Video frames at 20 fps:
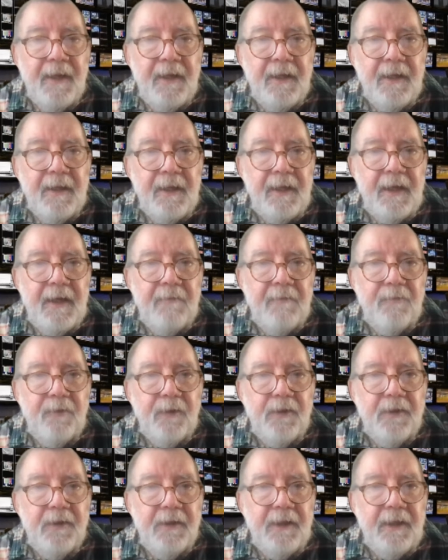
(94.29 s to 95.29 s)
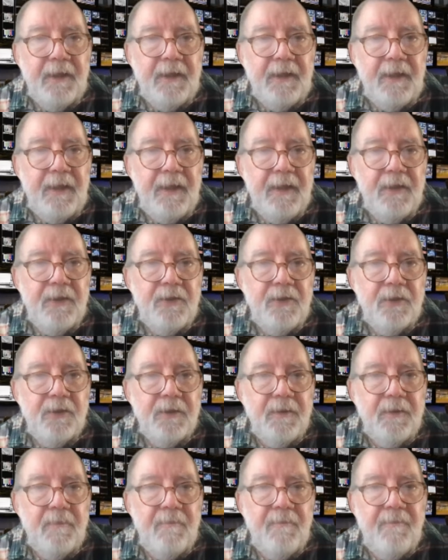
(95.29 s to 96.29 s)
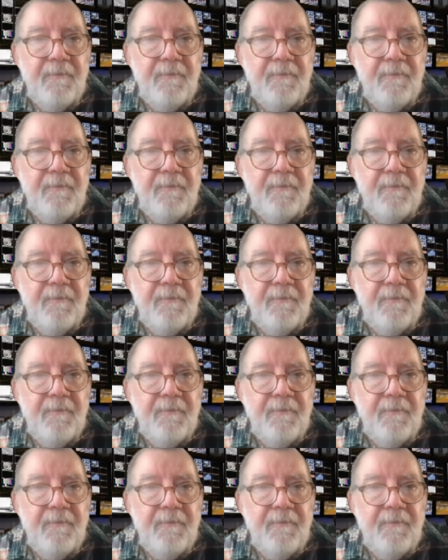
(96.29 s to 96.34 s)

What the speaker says: in Africa and Asia.